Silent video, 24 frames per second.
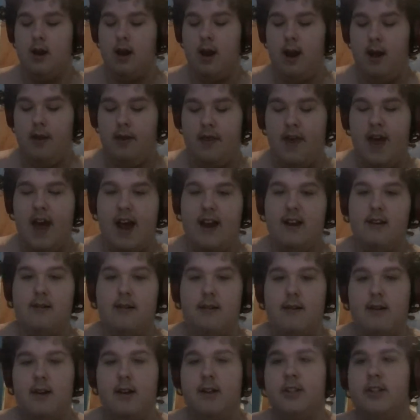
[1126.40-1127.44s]
And then
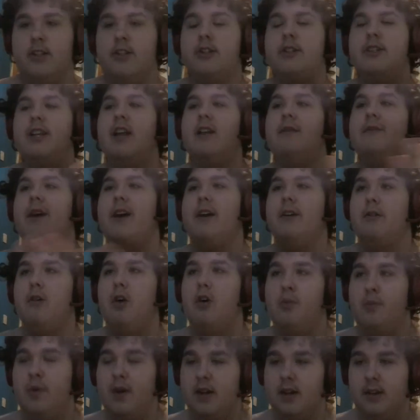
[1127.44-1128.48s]
as soon as the elevator
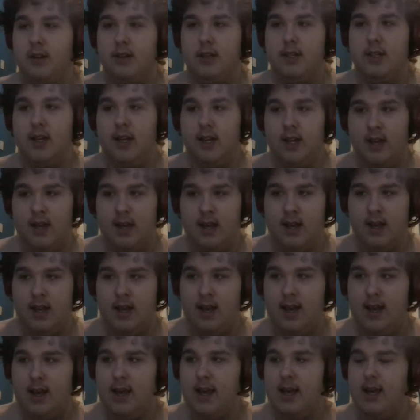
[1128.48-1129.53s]
opens,
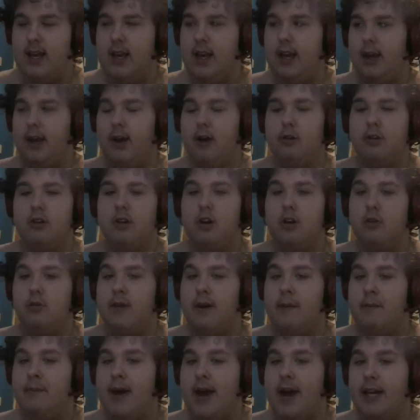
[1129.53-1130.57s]
he goes on a
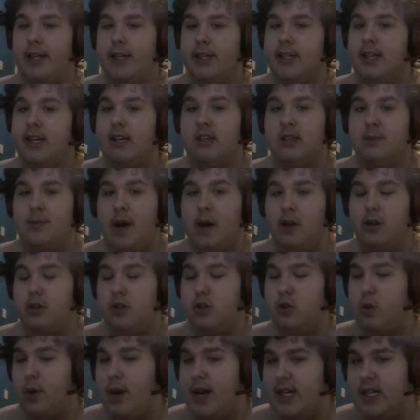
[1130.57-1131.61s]
rampage and kills
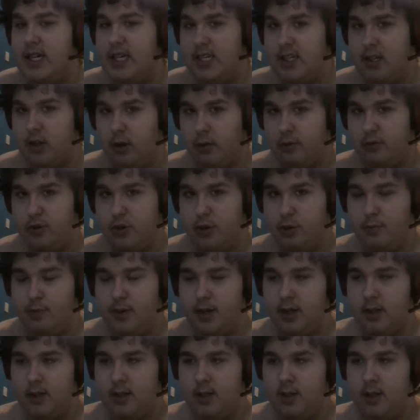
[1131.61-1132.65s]
about 20
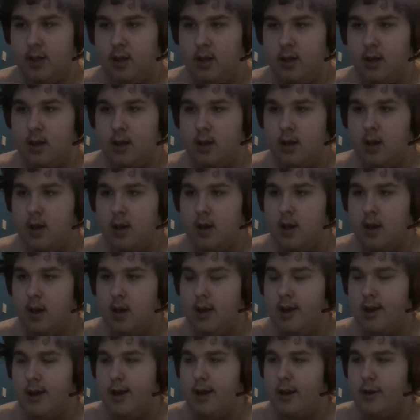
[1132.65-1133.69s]
stormtroopers.
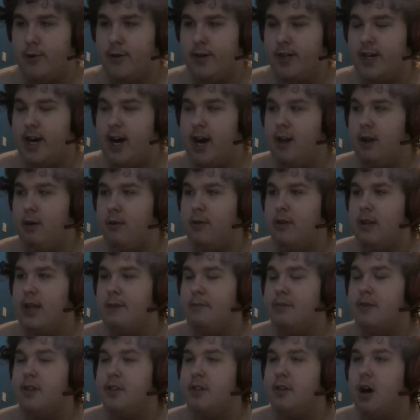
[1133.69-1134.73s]
To which Kylo will
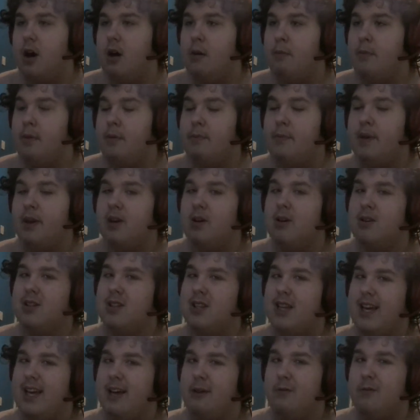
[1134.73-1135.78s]
then stop because
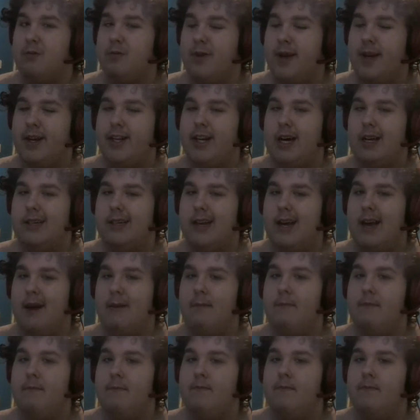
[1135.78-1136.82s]
Leia will reach out to
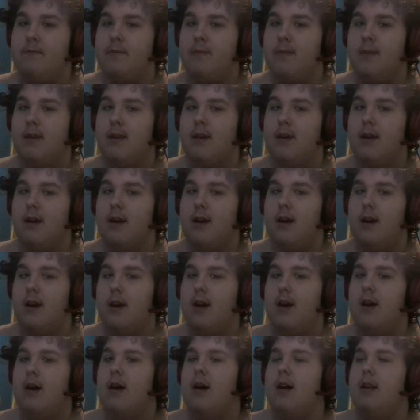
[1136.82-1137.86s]
him.
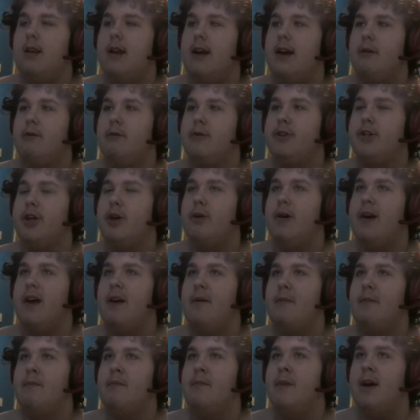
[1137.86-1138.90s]
And Leia will show
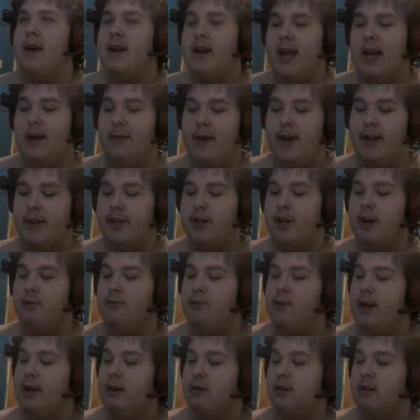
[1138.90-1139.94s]
him an image
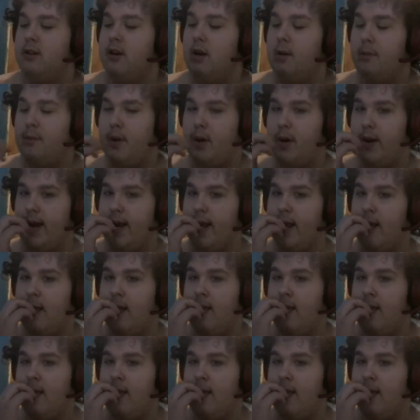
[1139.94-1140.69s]
of when he was a little boy.